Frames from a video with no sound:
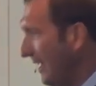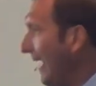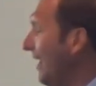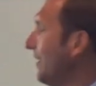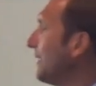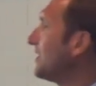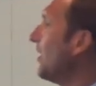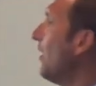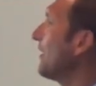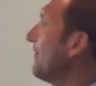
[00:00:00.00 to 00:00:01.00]
And the
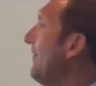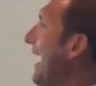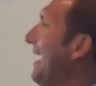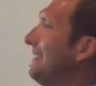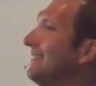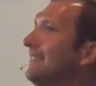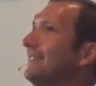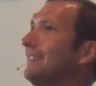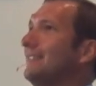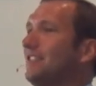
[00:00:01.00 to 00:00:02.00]
result of that
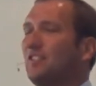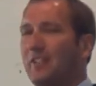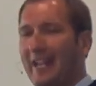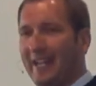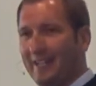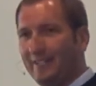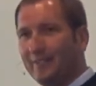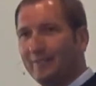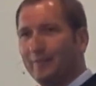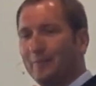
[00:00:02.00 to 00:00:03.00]

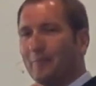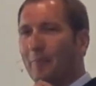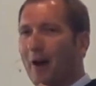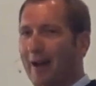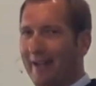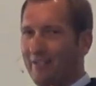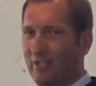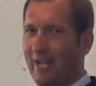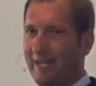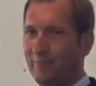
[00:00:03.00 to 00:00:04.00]
stand by
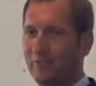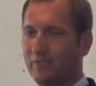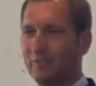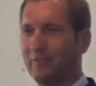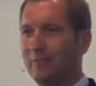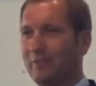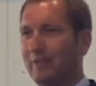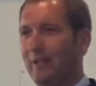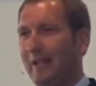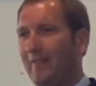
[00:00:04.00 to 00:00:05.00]
James
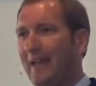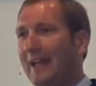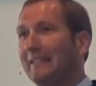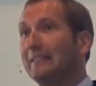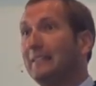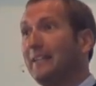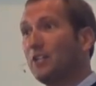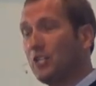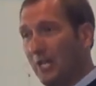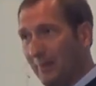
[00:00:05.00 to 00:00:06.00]
and that
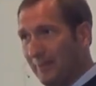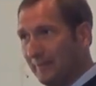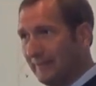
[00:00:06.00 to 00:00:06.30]
leadership